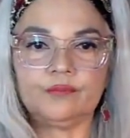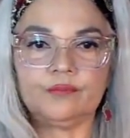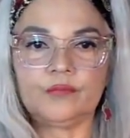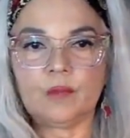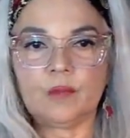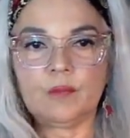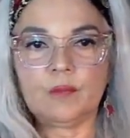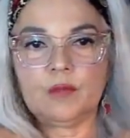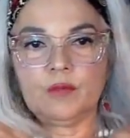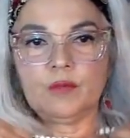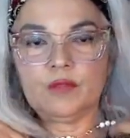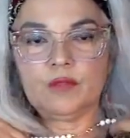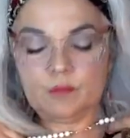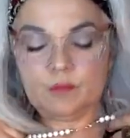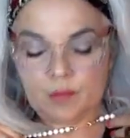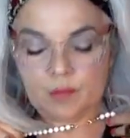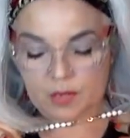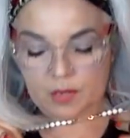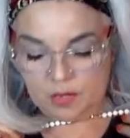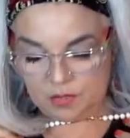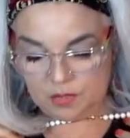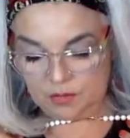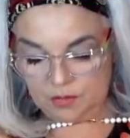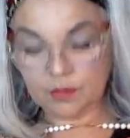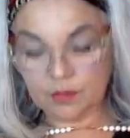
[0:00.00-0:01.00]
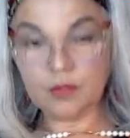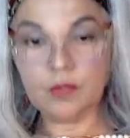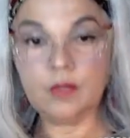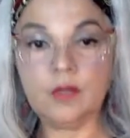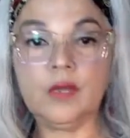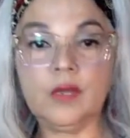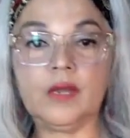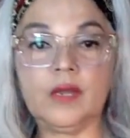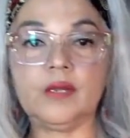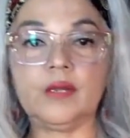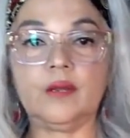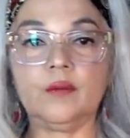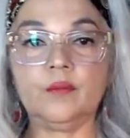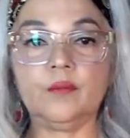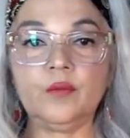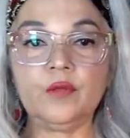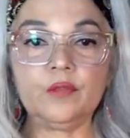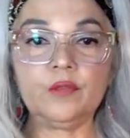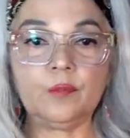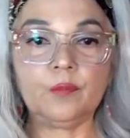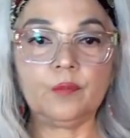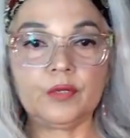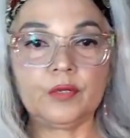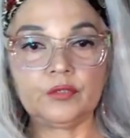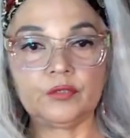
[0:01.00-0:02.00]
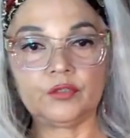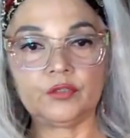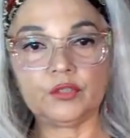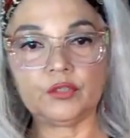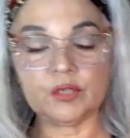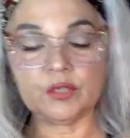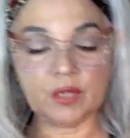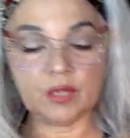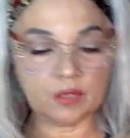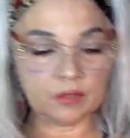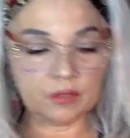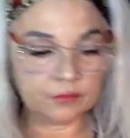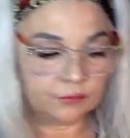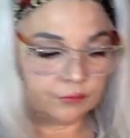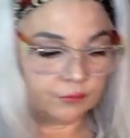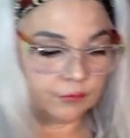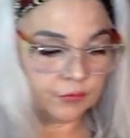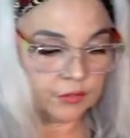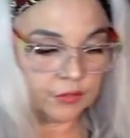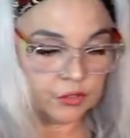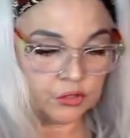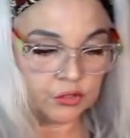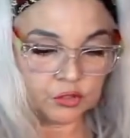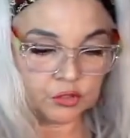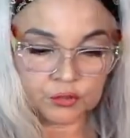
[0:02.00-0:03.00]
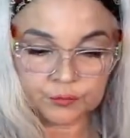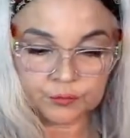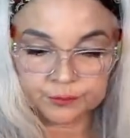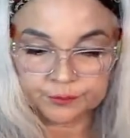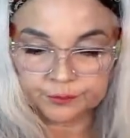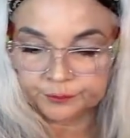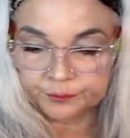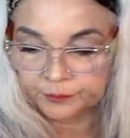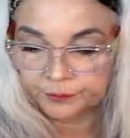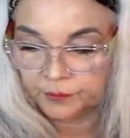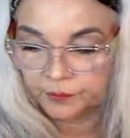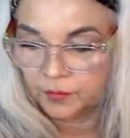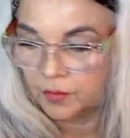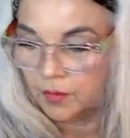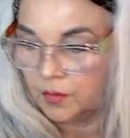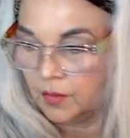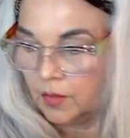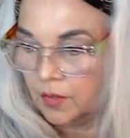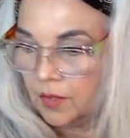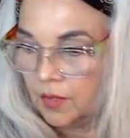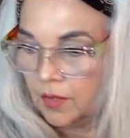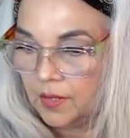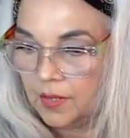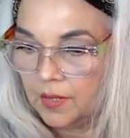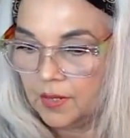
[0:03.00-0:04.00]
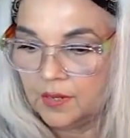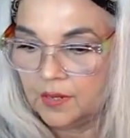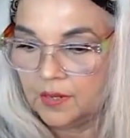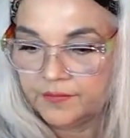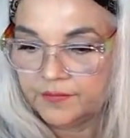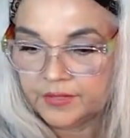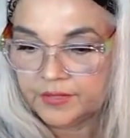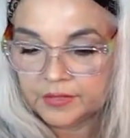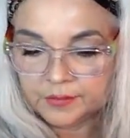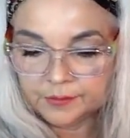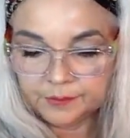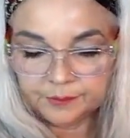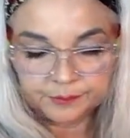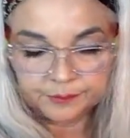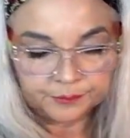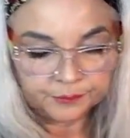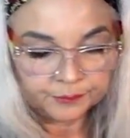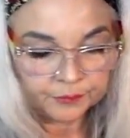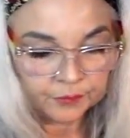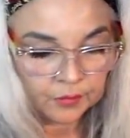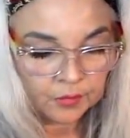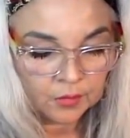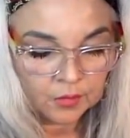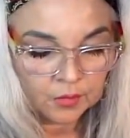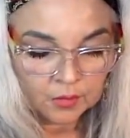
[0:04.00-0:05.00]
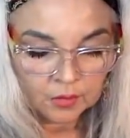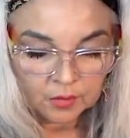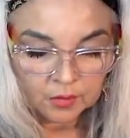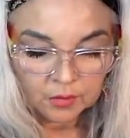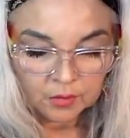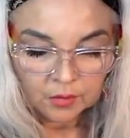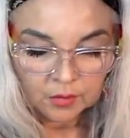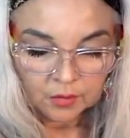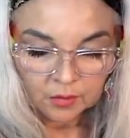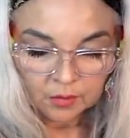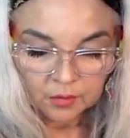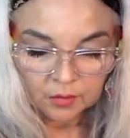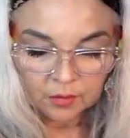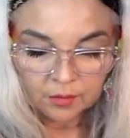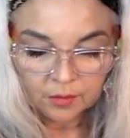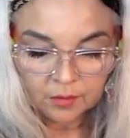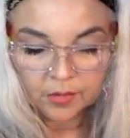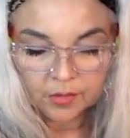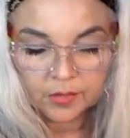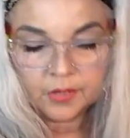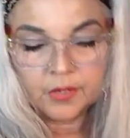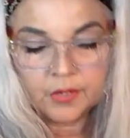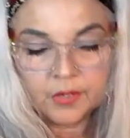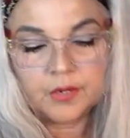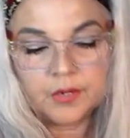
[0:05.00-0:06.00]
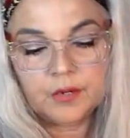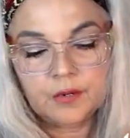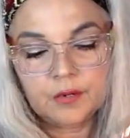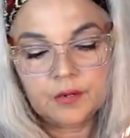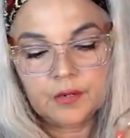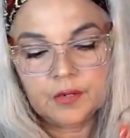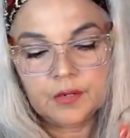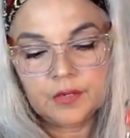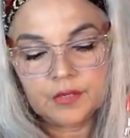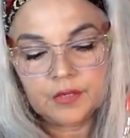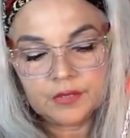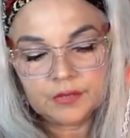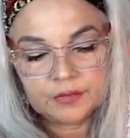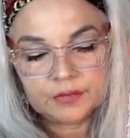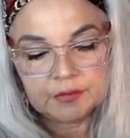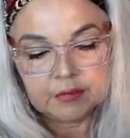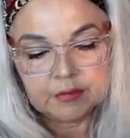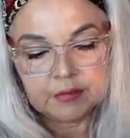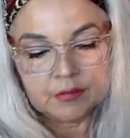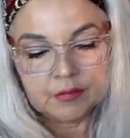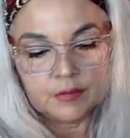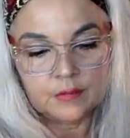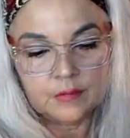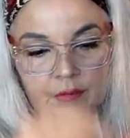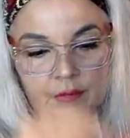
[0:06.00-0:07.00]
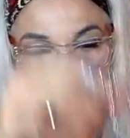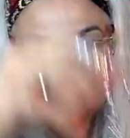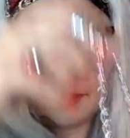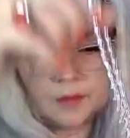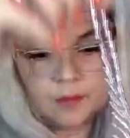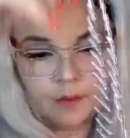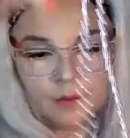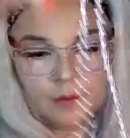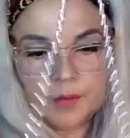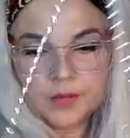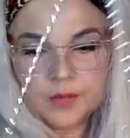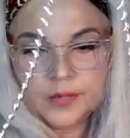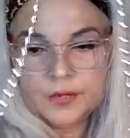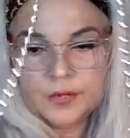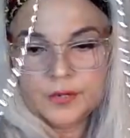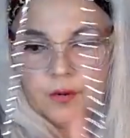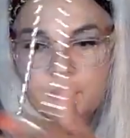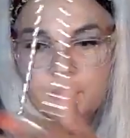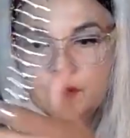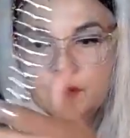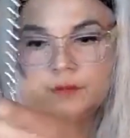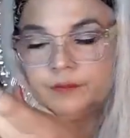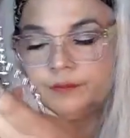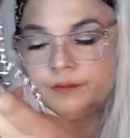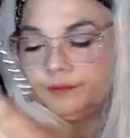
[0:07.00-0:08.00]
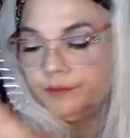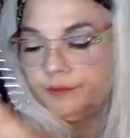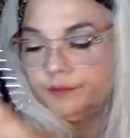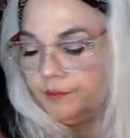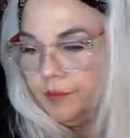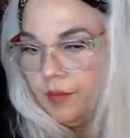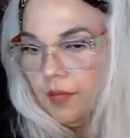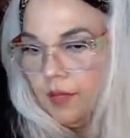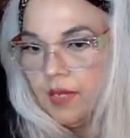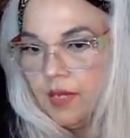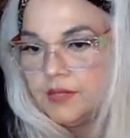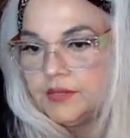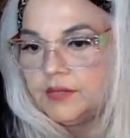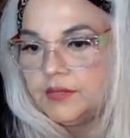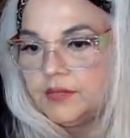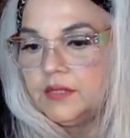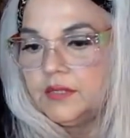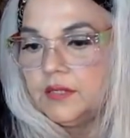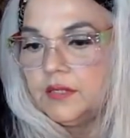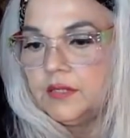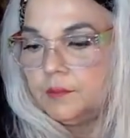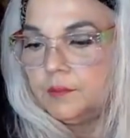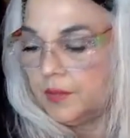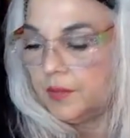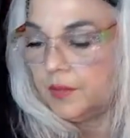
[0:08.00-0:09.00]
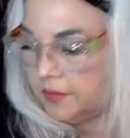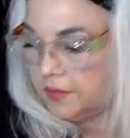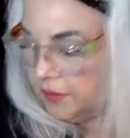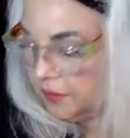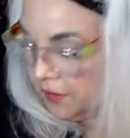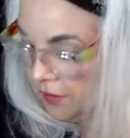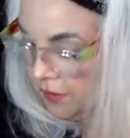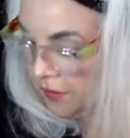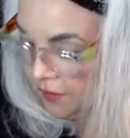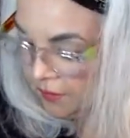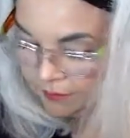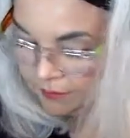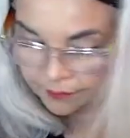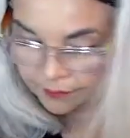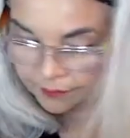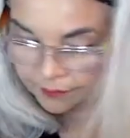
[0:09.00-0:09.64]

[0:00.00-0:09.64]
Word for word: I mean, with my with my Chanel t-shirt. I love it. All right, here is Mardi Gras, plastic, busted.